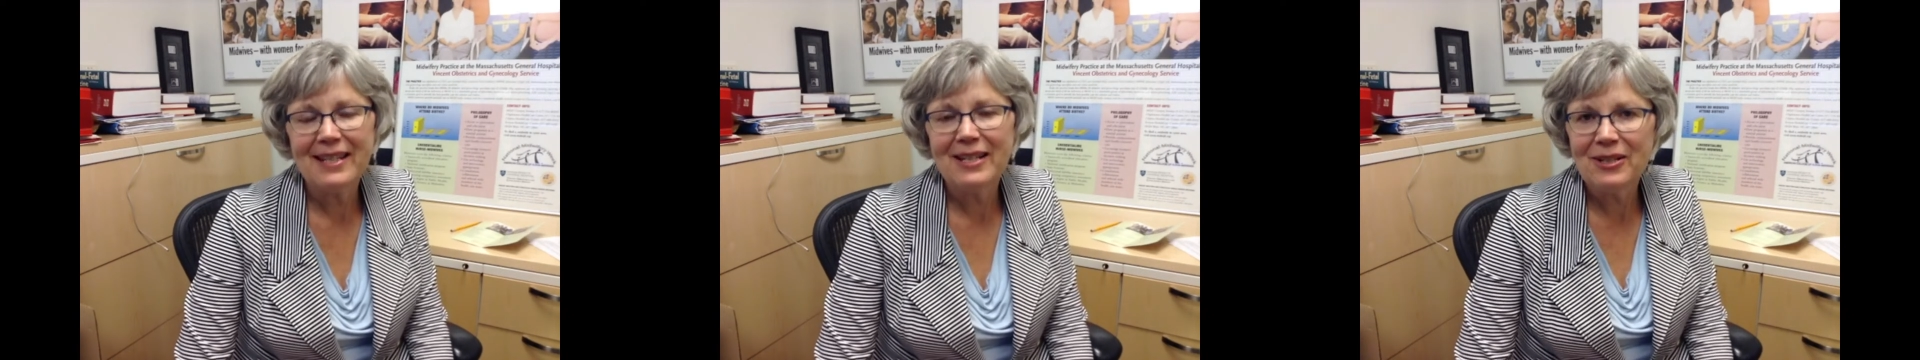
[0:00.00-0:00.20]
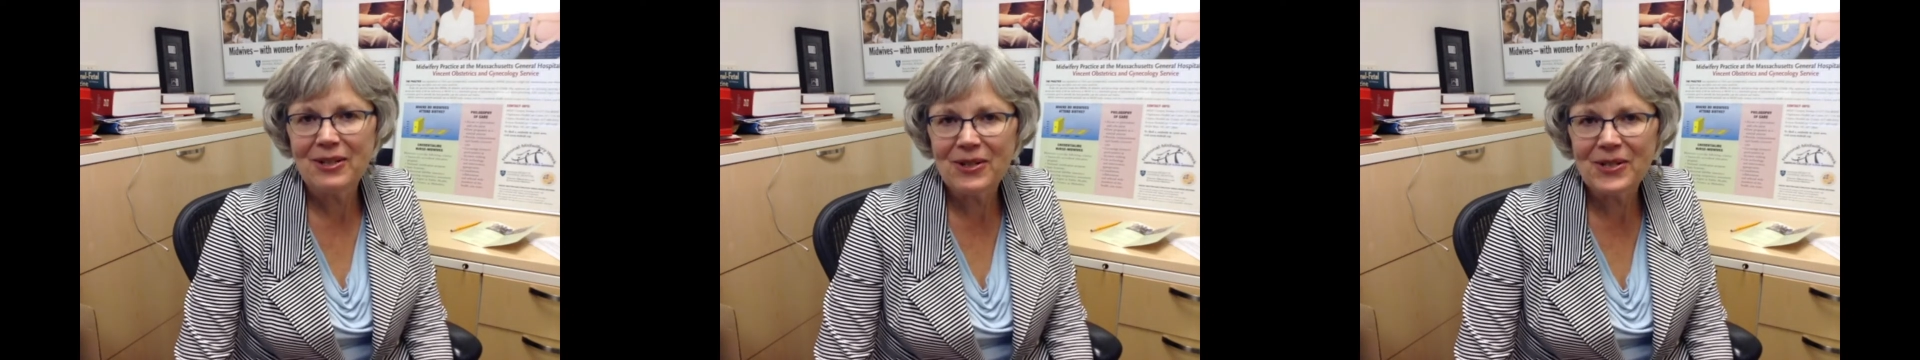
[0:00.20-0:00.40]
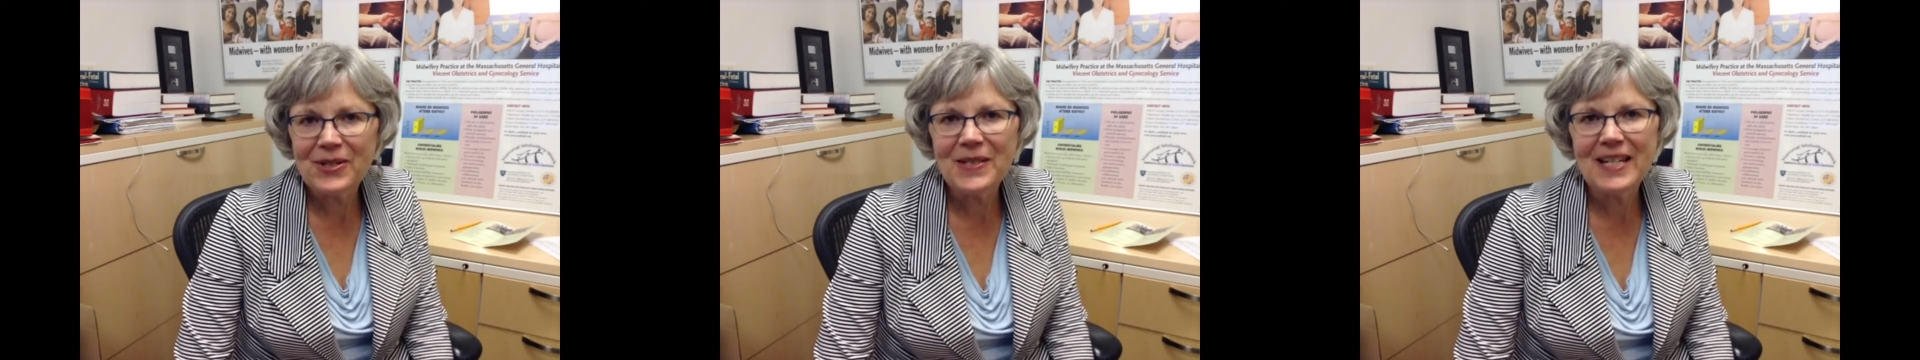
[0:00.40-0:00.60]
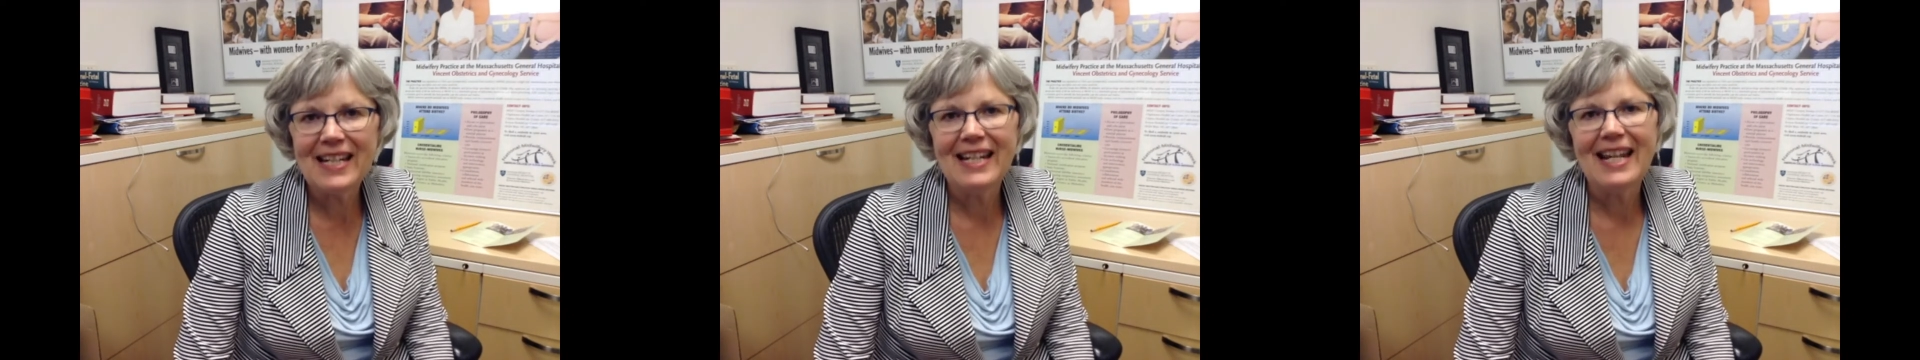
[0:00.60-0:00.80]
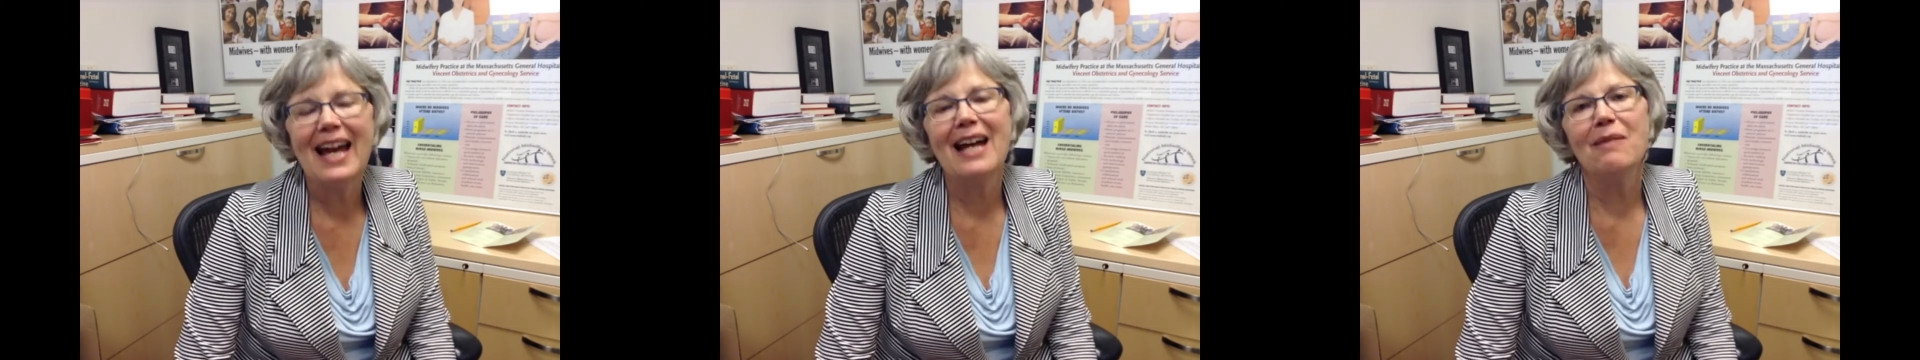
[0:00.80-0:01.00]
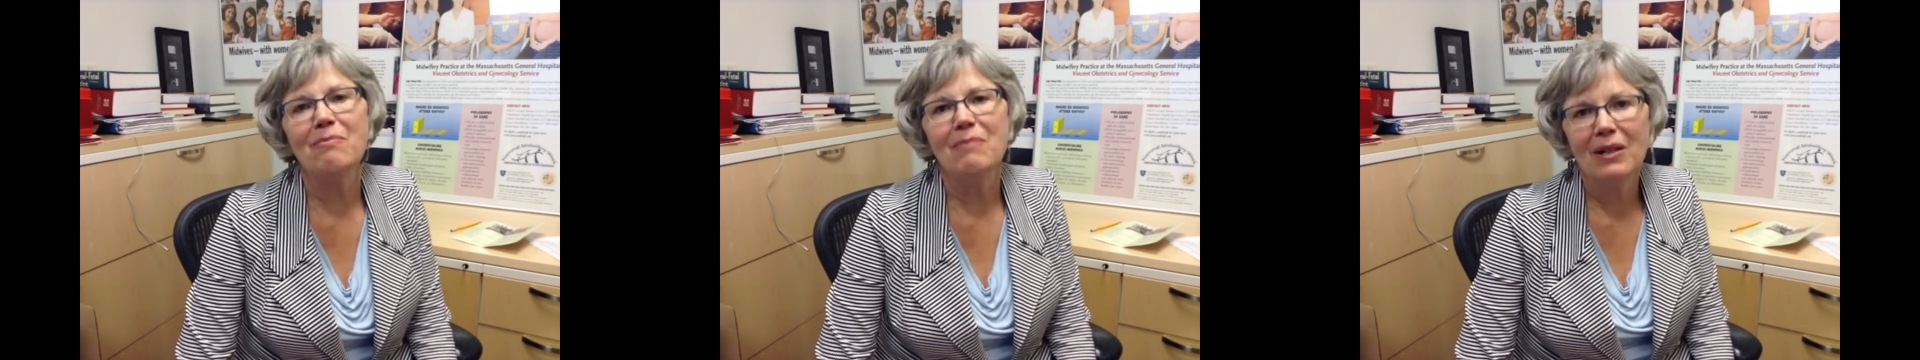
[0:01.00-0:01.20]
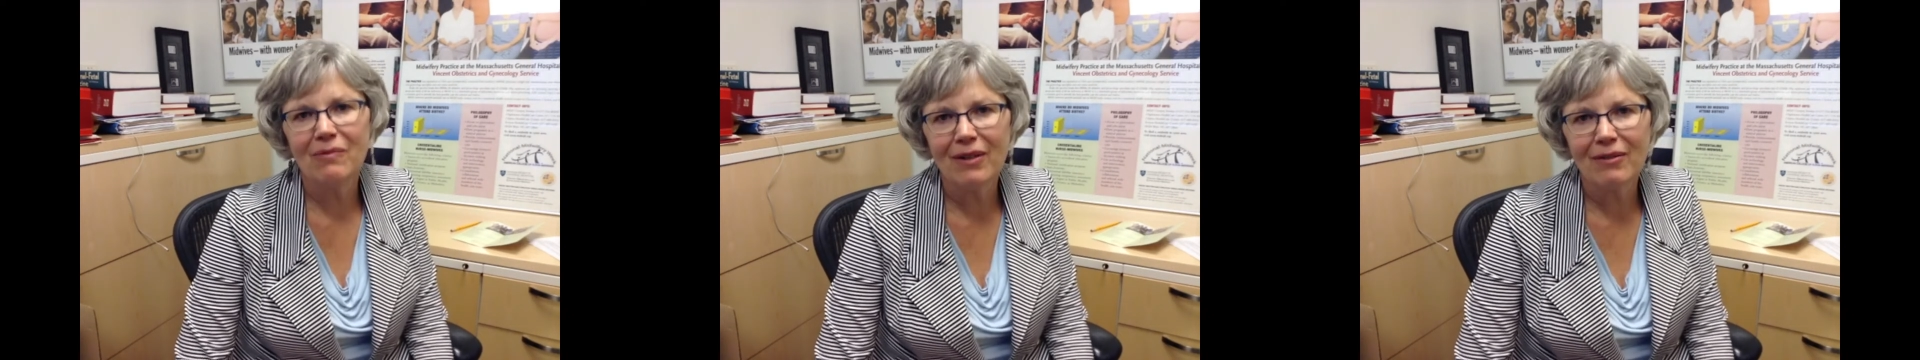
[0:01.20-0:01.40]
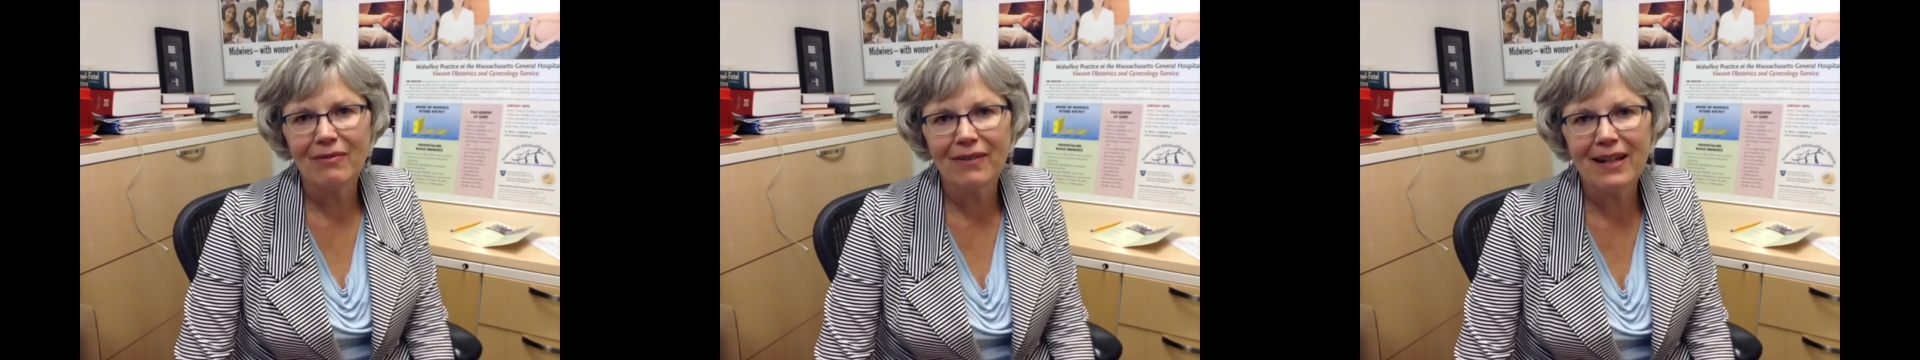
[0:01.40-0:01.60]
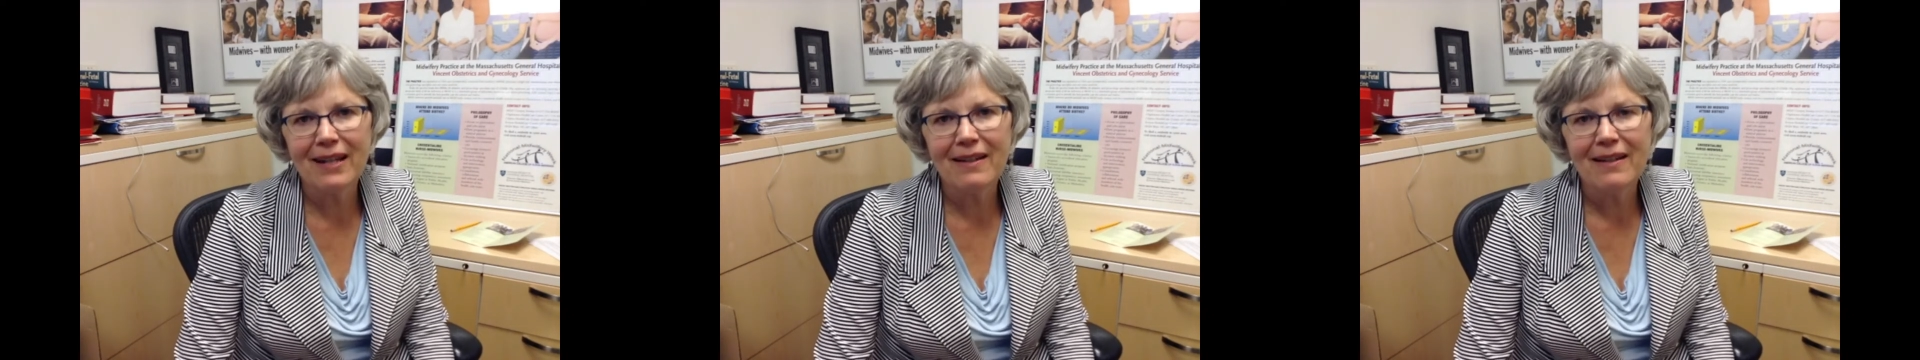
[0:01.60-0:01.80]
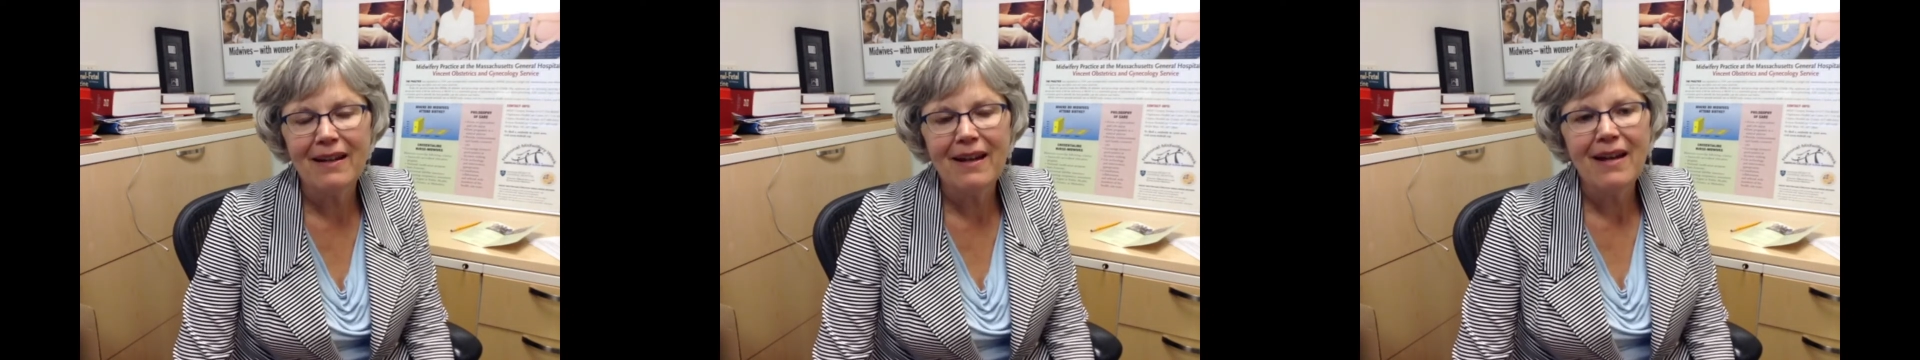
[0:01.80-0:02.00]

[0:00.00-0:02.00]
in nursing and midwifery.